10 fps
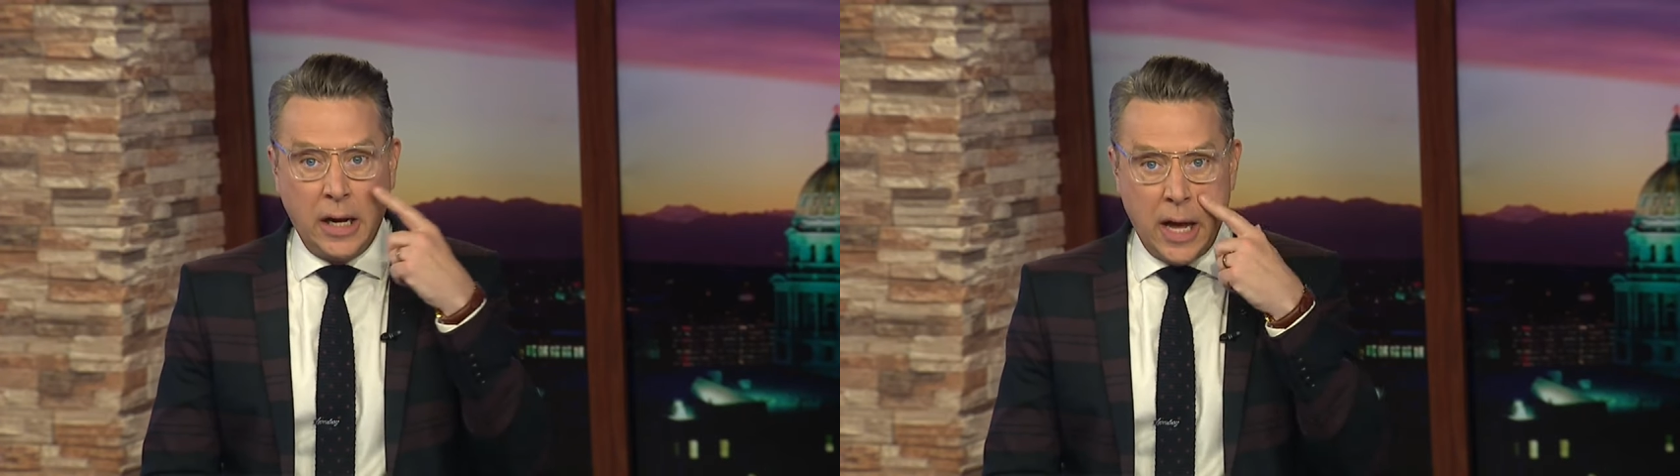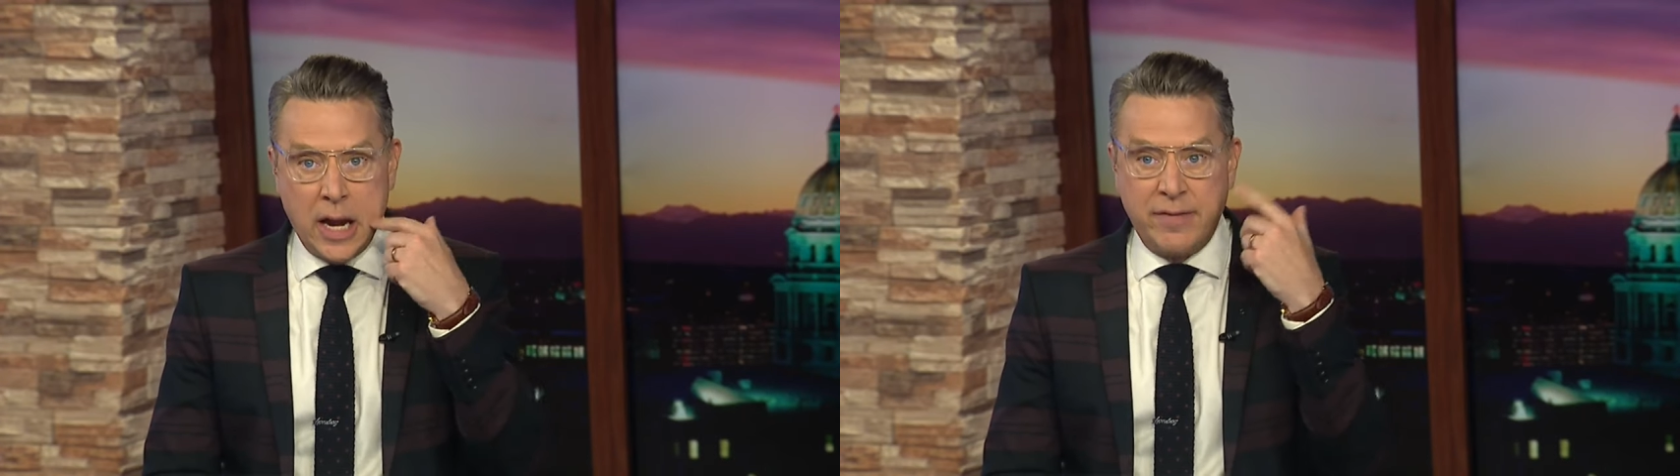
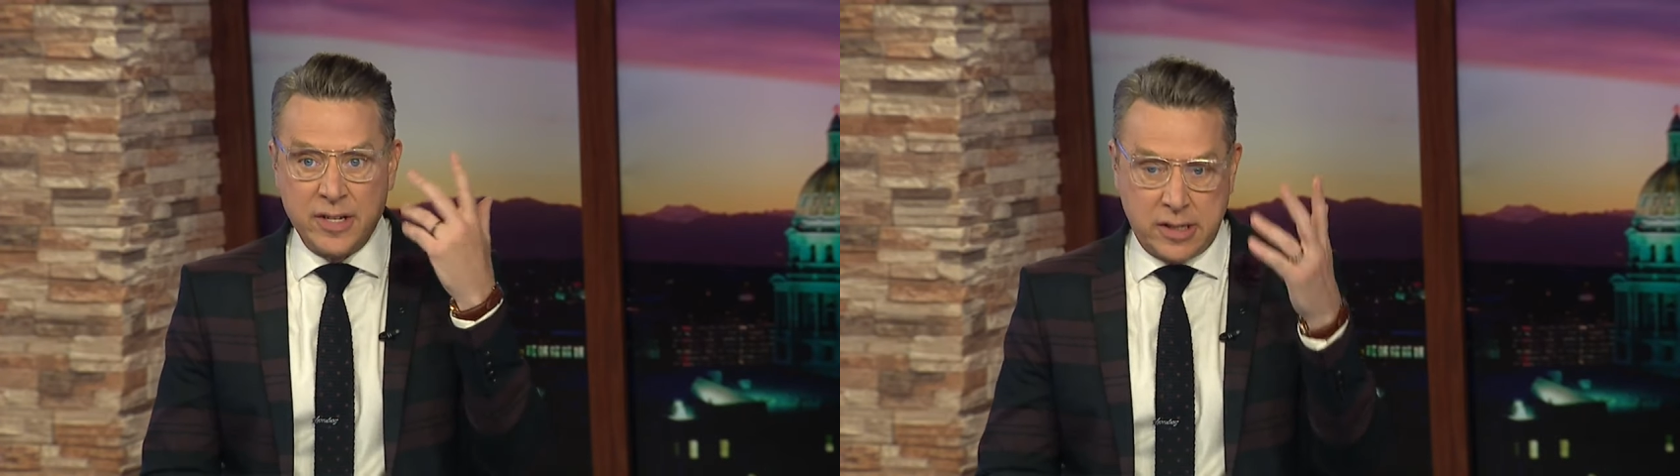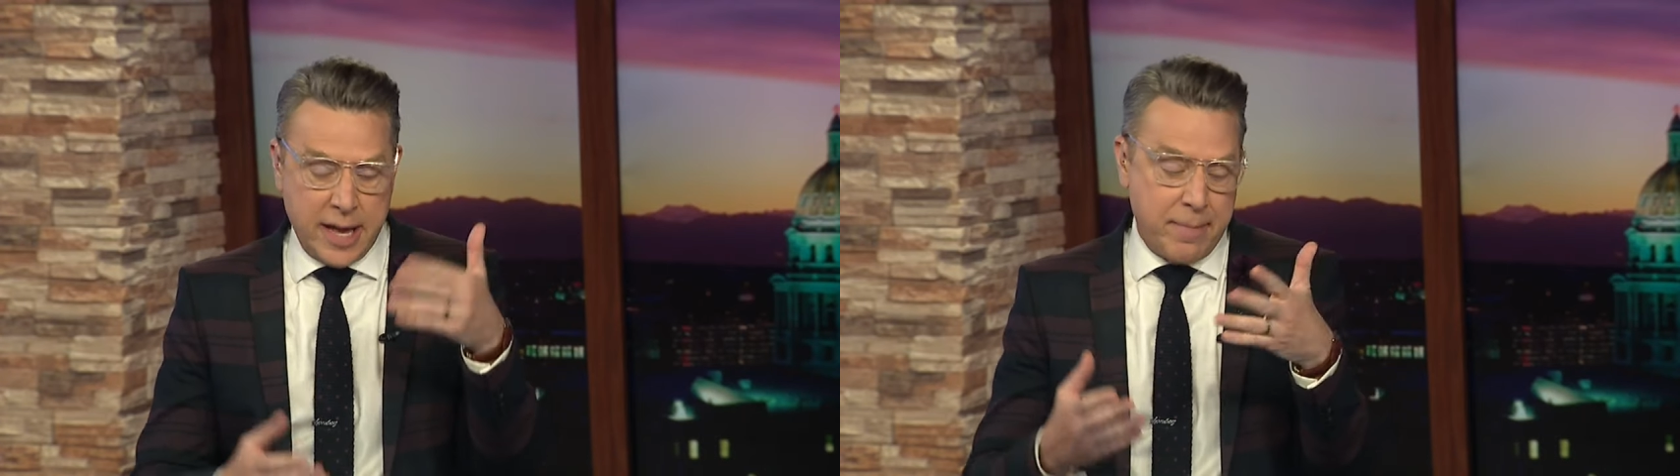a lot
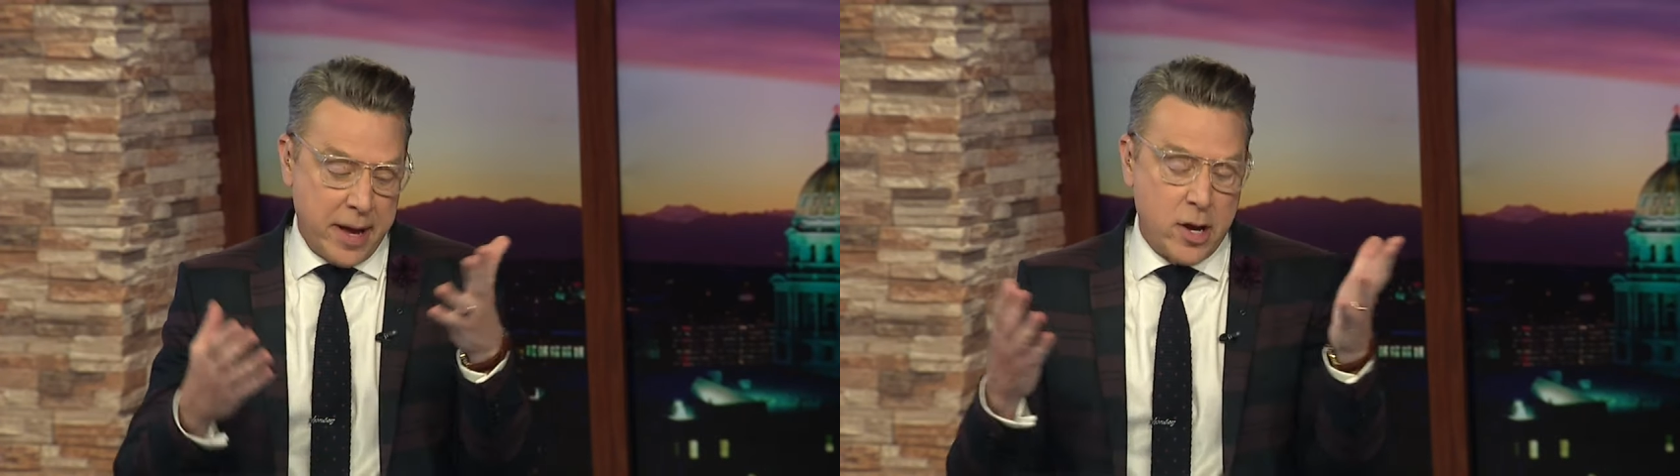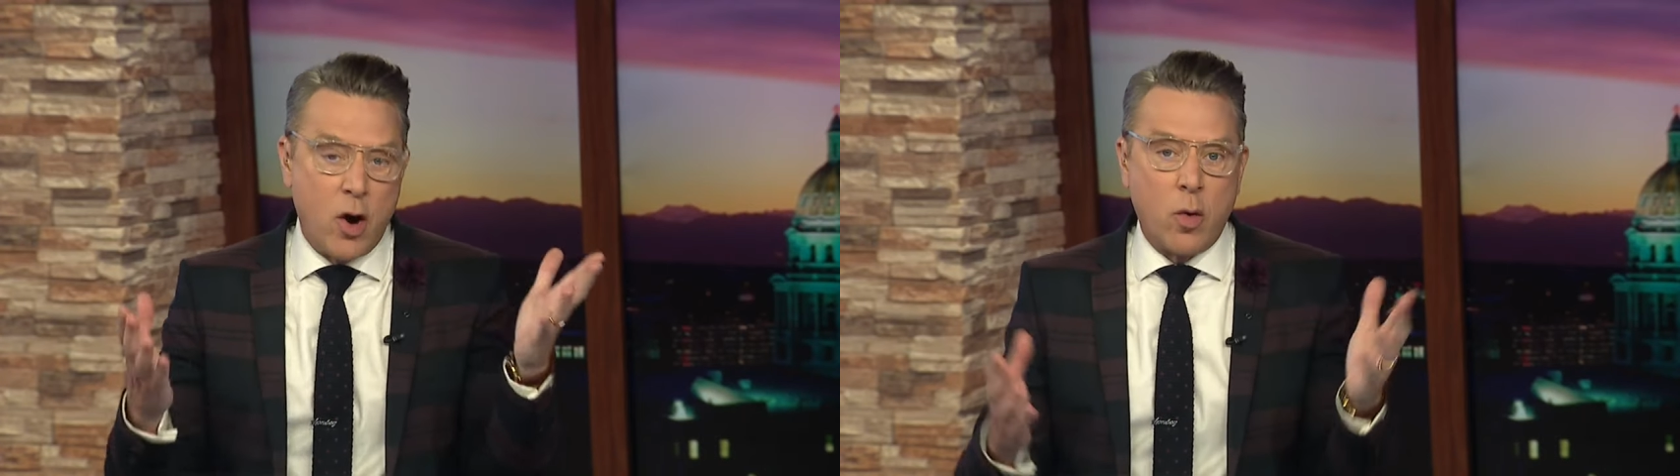of us, like
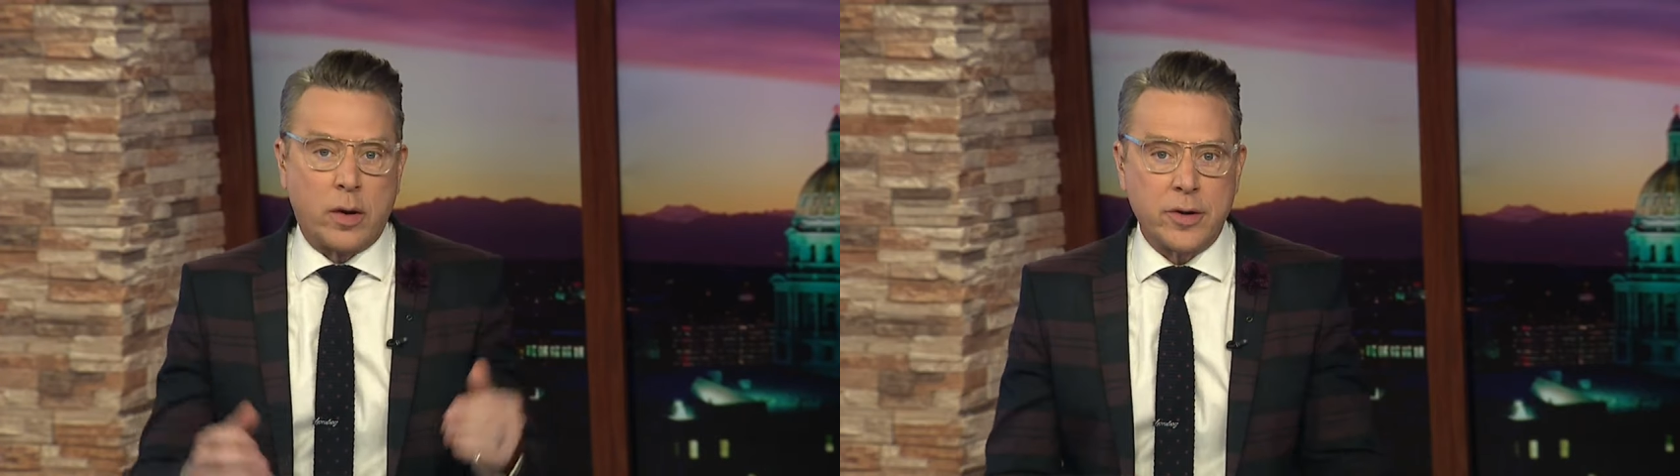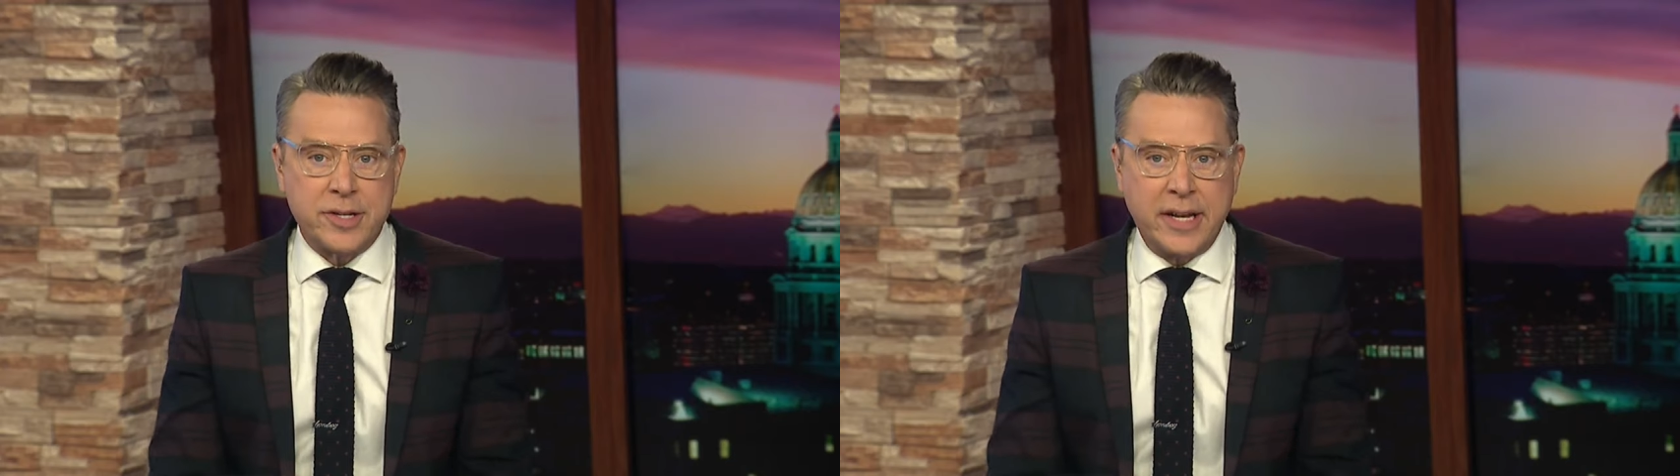my
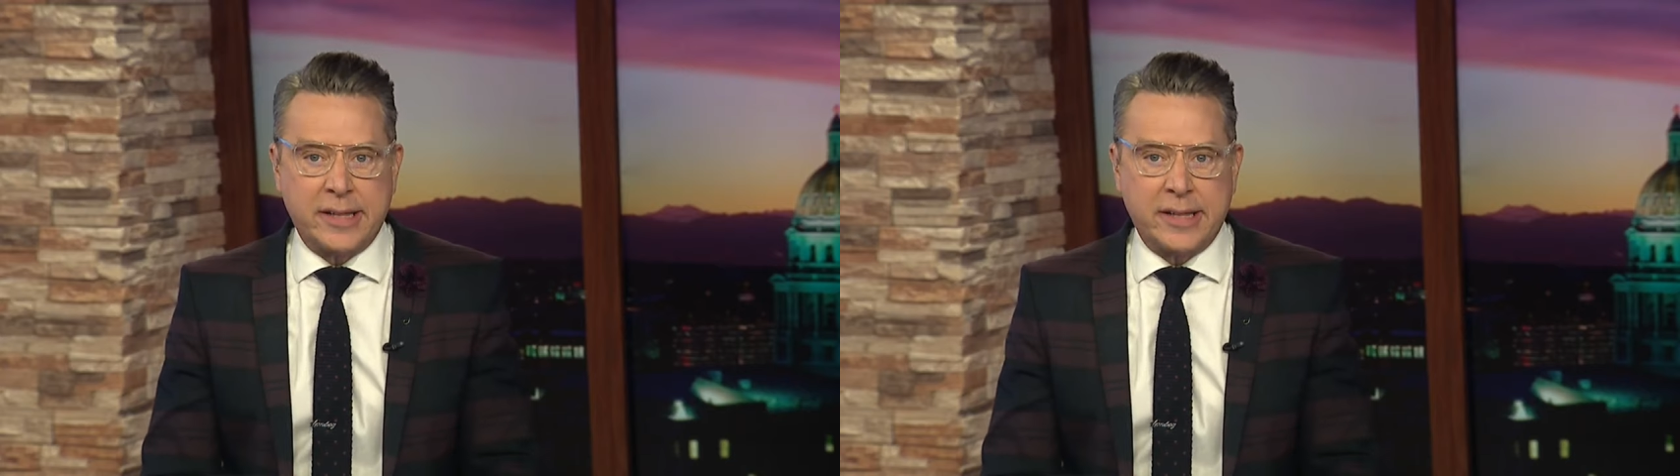coworkers,